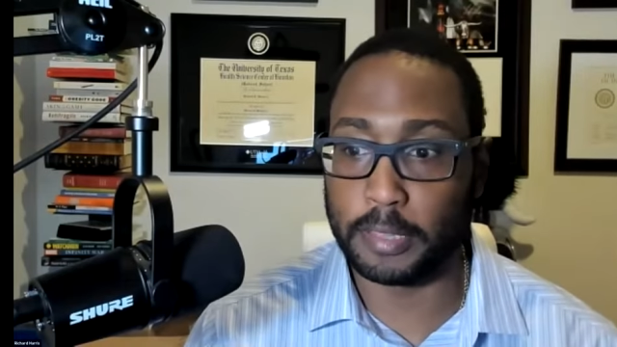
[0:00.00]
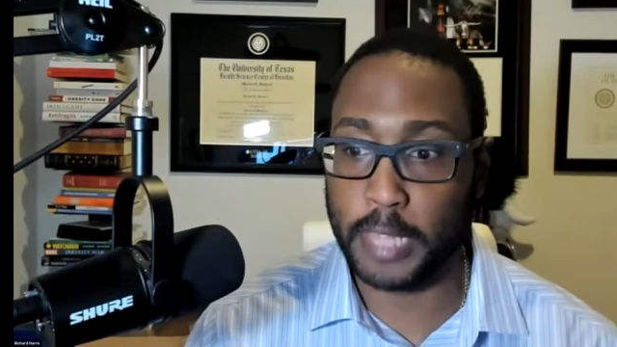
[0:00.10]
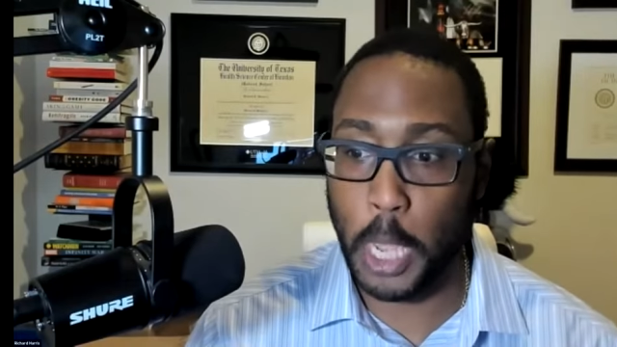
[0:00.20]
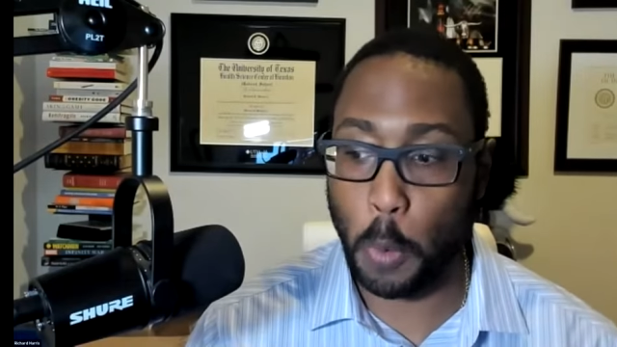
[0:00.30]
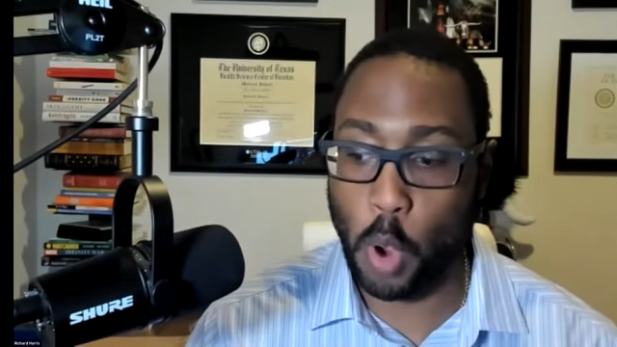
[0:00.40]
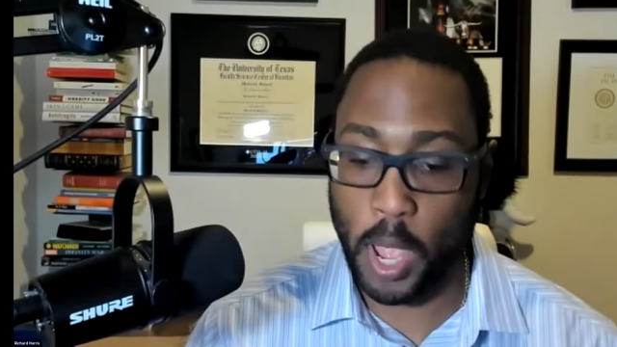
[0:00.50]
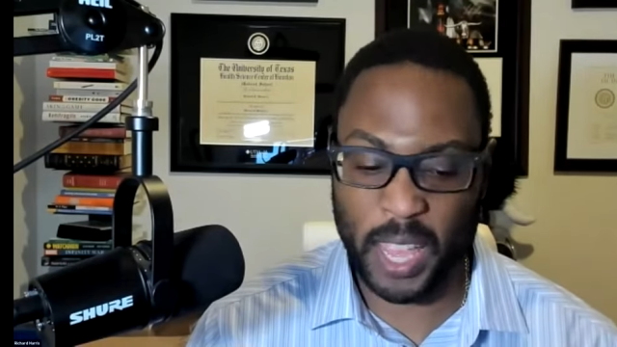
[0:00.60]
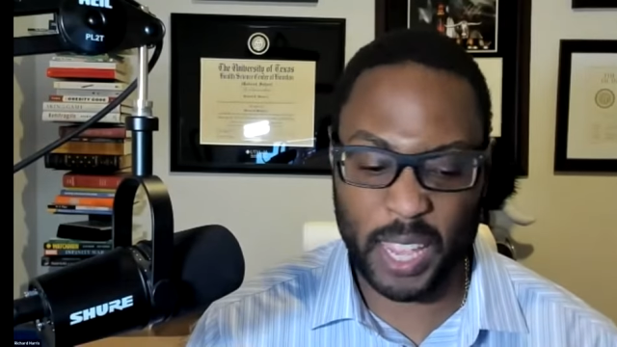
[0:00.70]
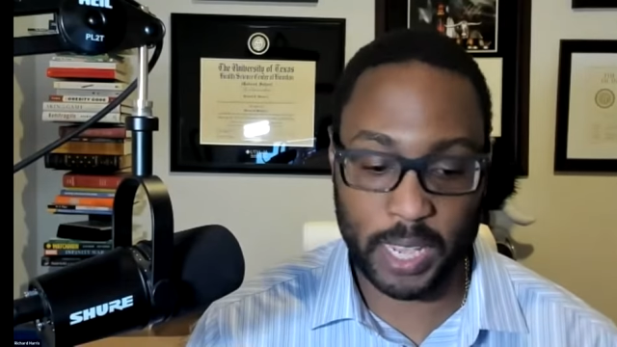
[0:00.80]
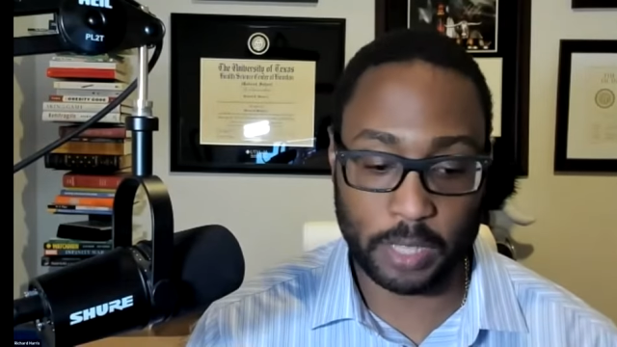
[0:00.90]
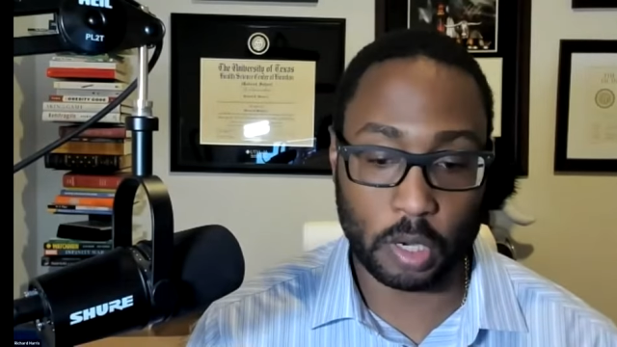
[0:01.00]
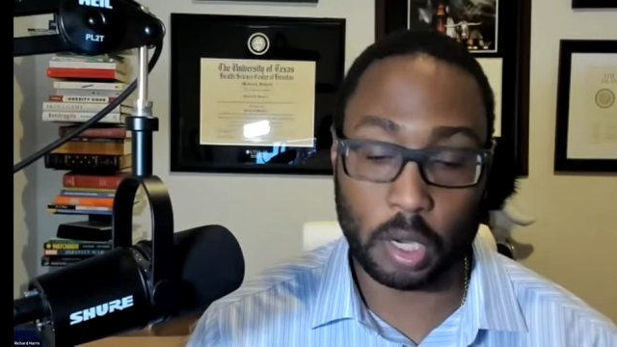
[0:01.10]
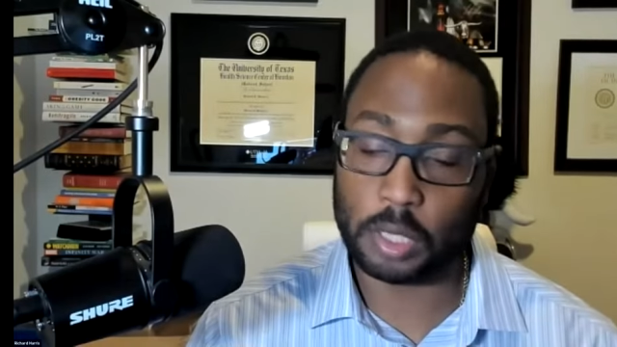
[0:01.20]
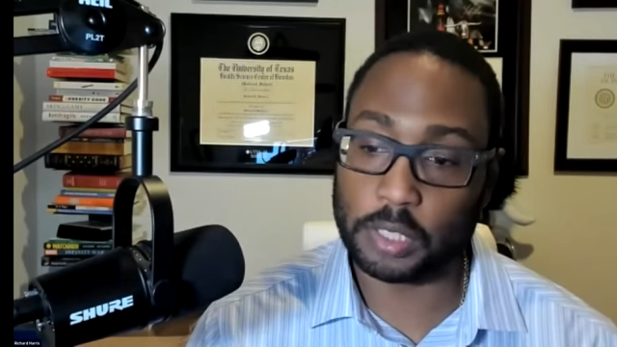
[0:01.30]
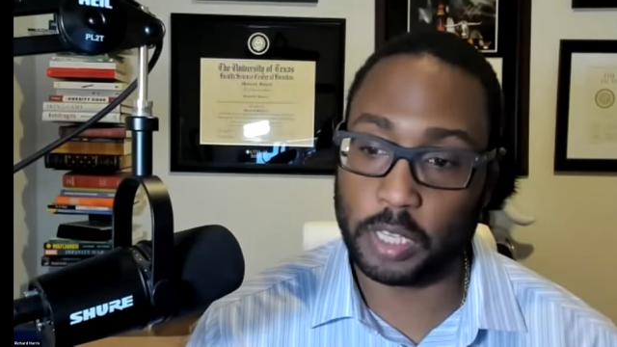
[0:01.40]
in that way and
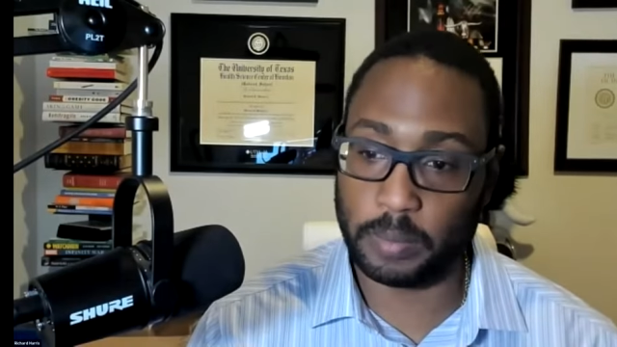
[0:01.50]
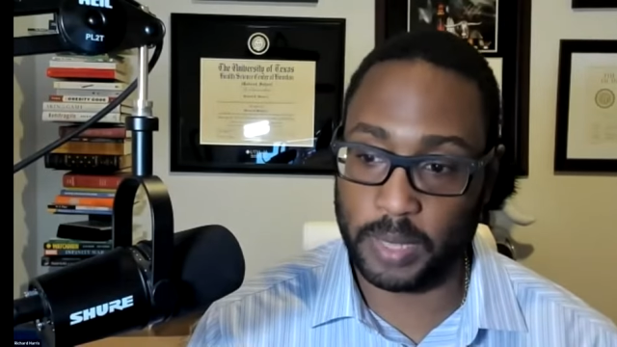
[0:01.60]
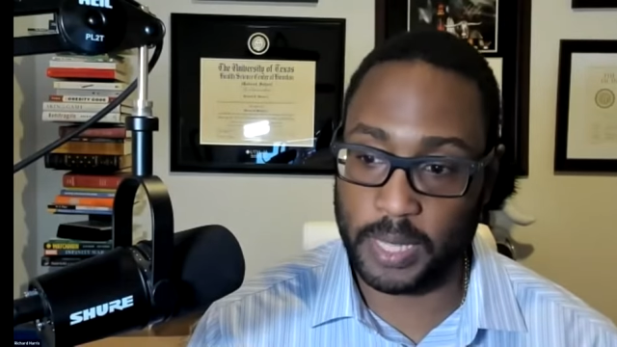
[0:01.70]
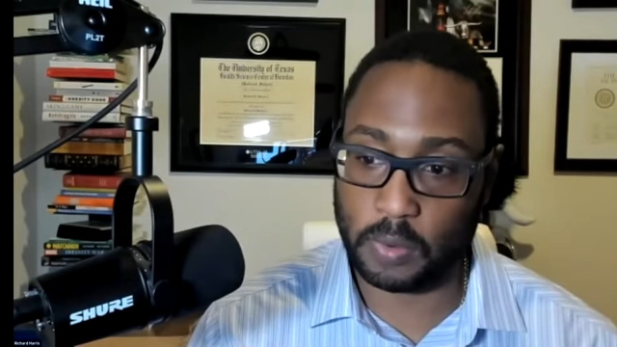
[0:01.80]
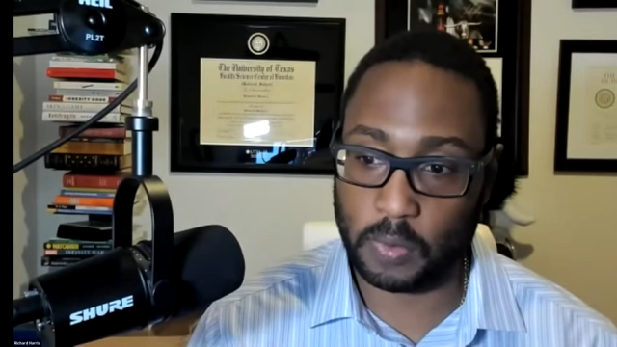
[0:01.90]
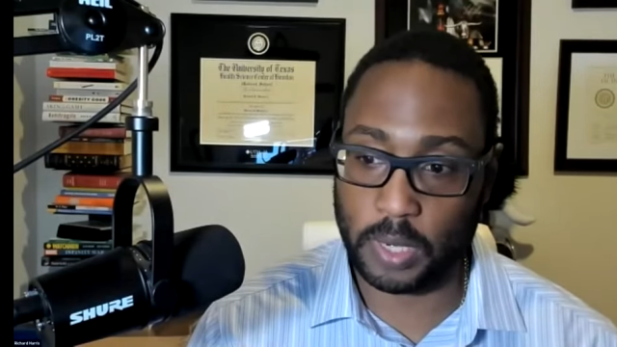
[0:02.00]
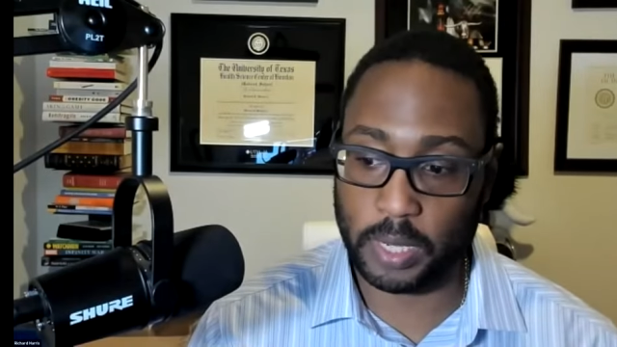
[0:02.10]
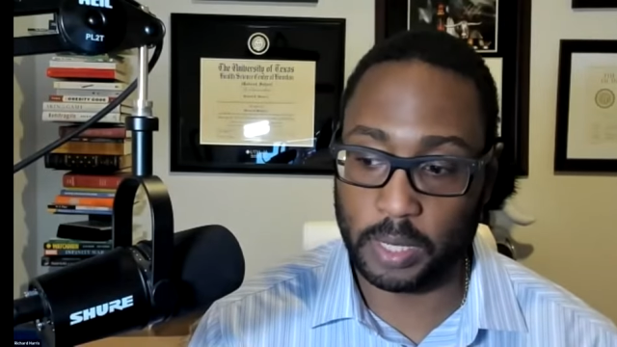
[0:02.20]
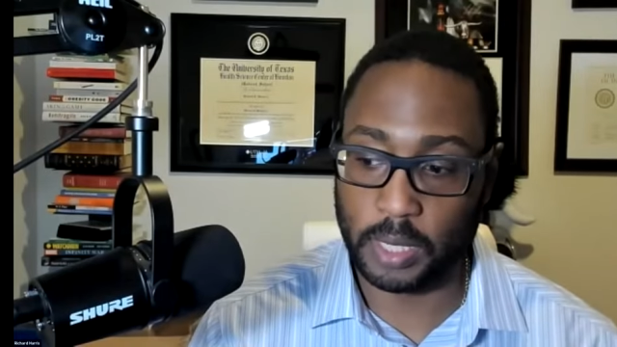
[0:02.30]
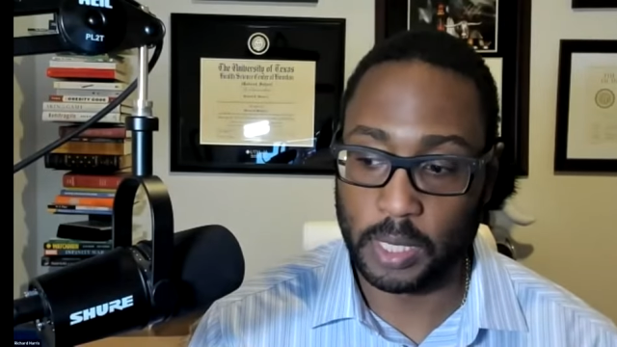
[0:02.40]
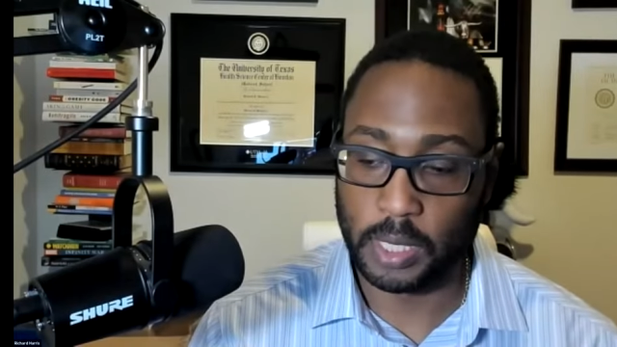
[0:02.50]
talk to them in that way